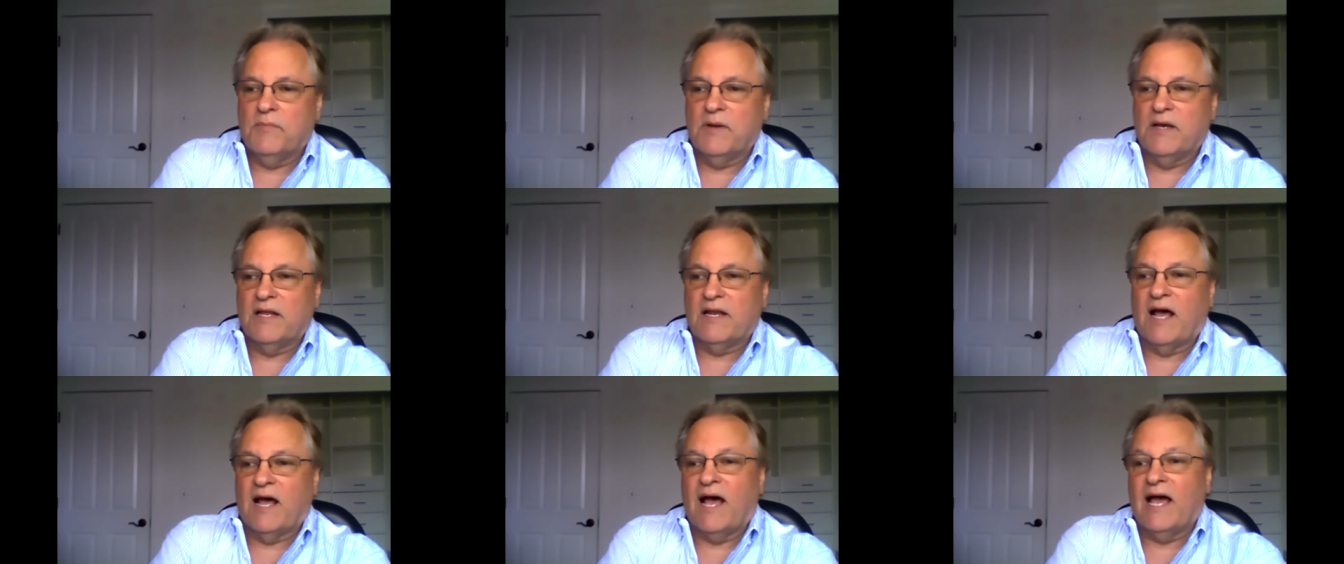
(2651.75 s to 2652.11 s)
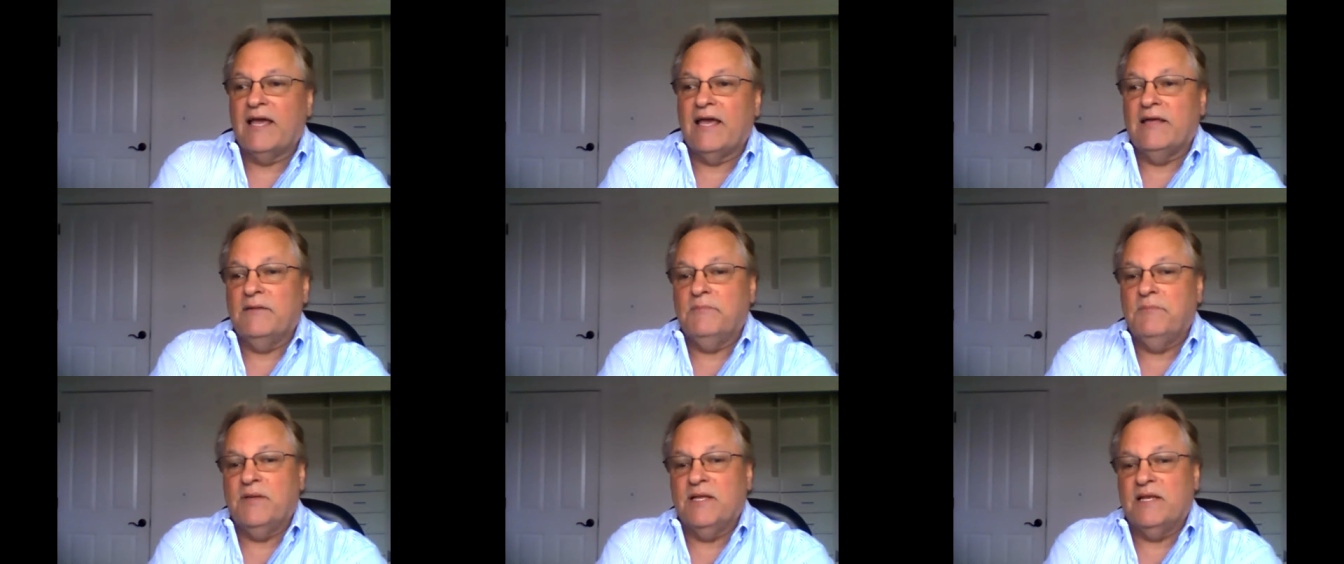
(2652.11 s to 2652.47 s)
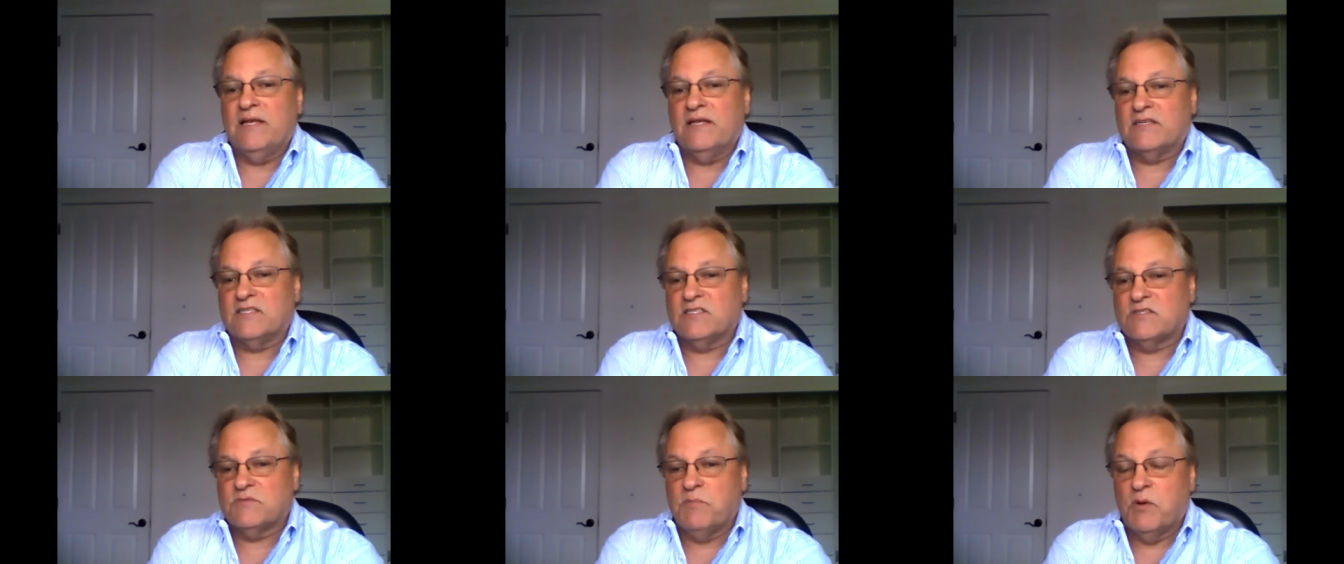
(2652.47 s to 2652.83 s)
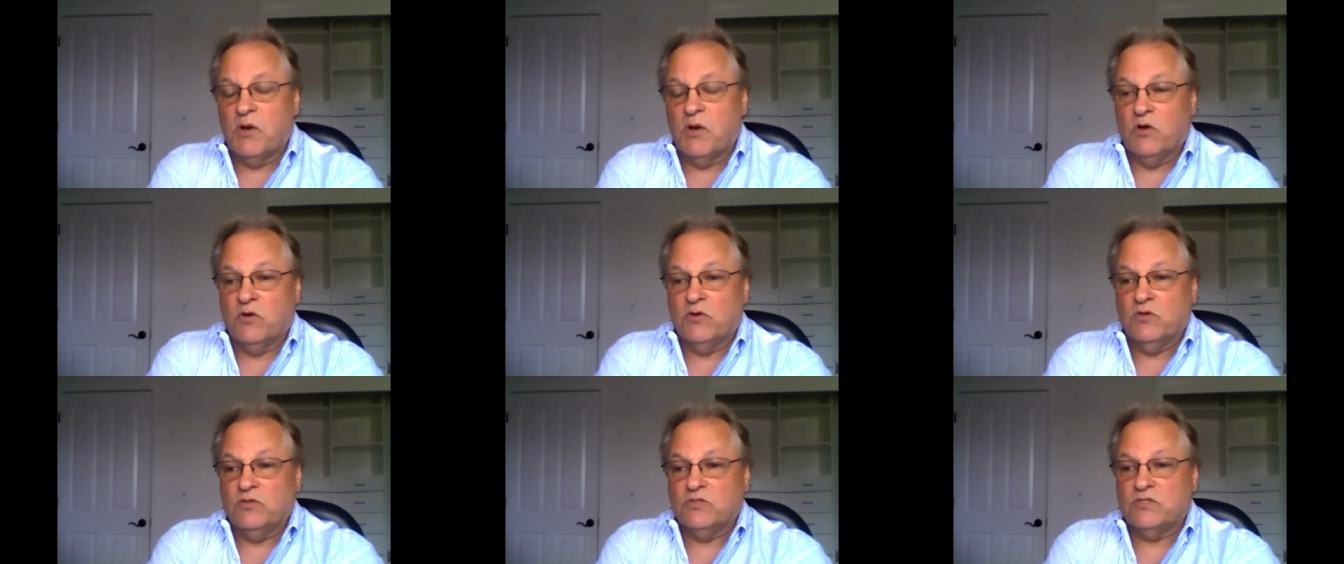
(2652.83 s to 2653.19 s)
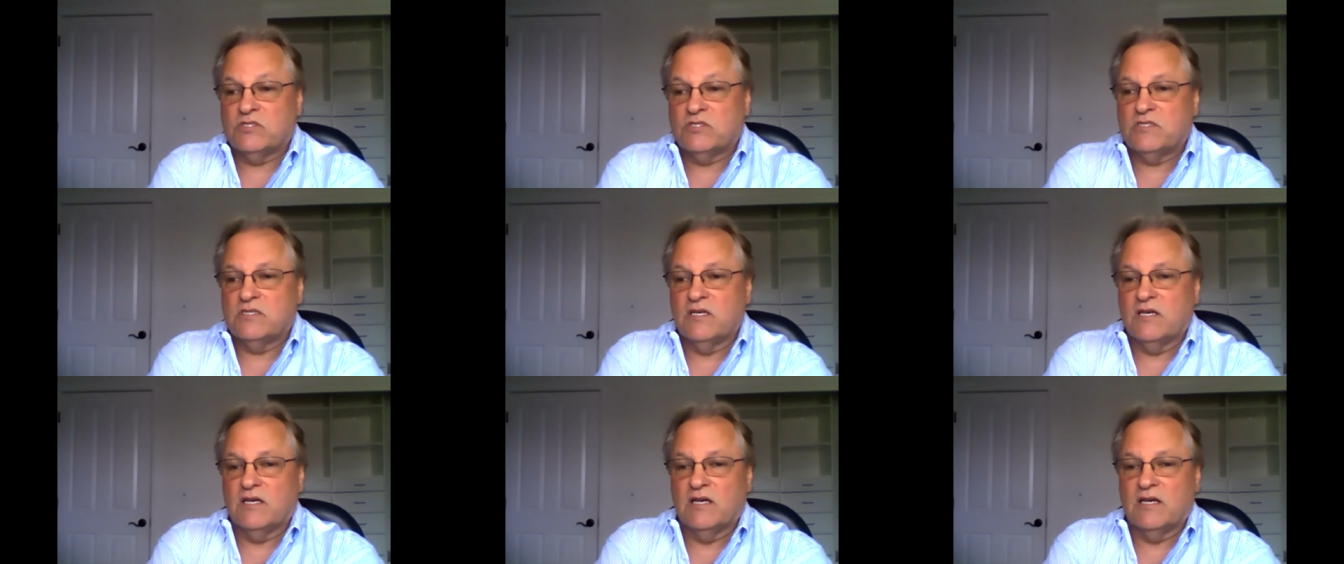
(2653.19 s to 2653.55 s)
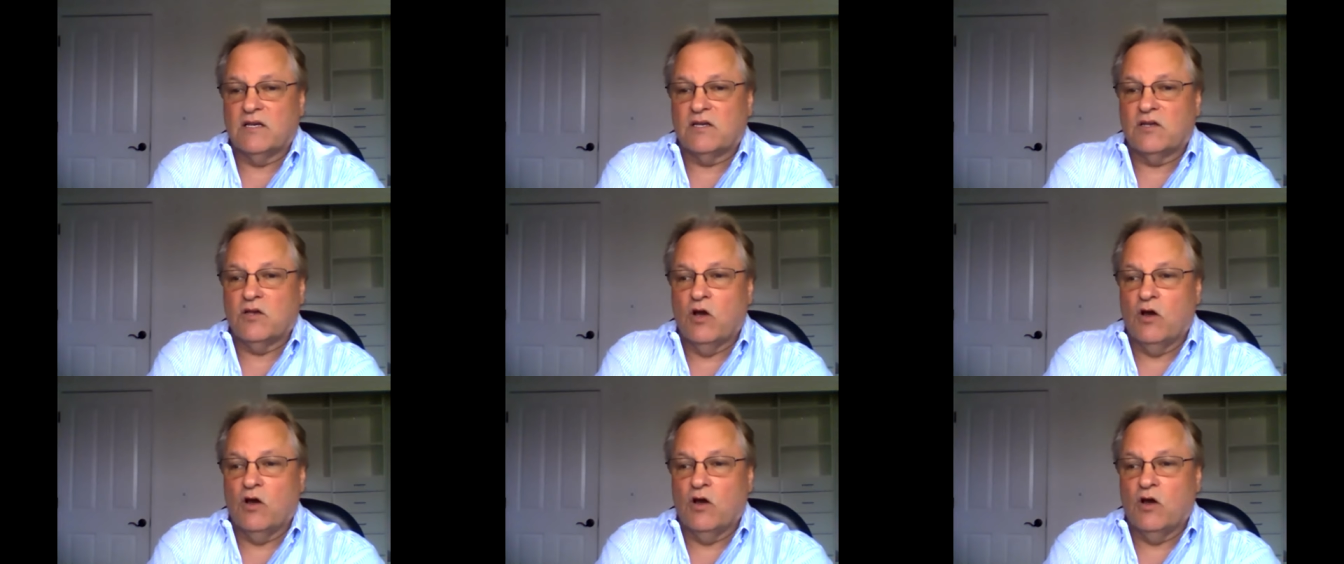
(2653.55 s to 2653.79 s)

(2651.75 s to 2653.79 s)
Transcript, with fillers: but I had been exposed to